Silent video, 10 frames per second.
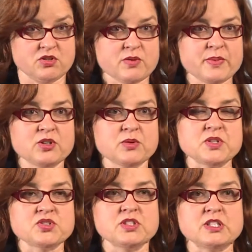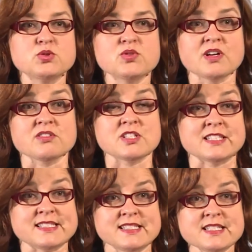European Commission in
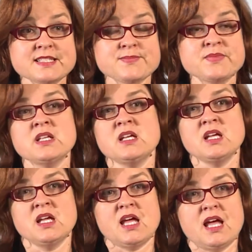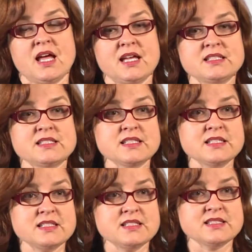2006, and
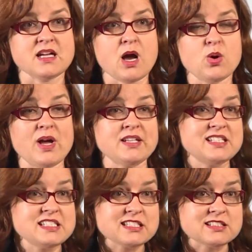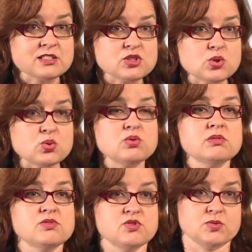it is our analytical
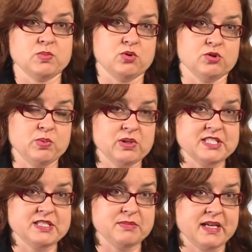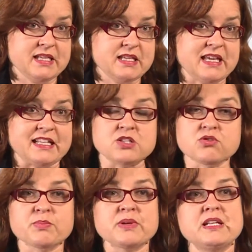tool to support policy making at
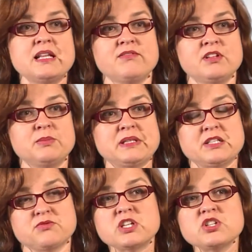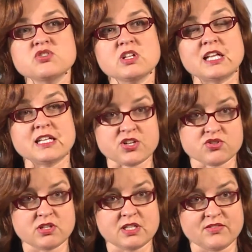European level, but at regional and
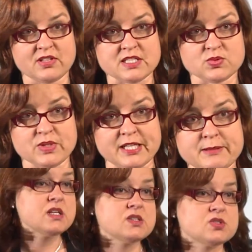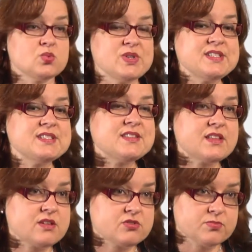national level as well. So we see
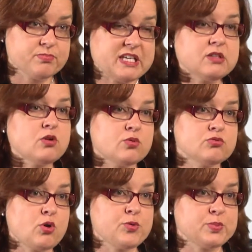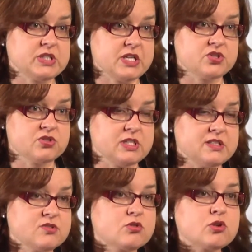that there's a big growth potential
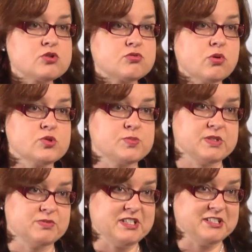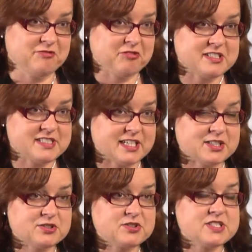in the crossroads between different
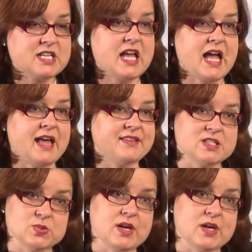sectors, and that's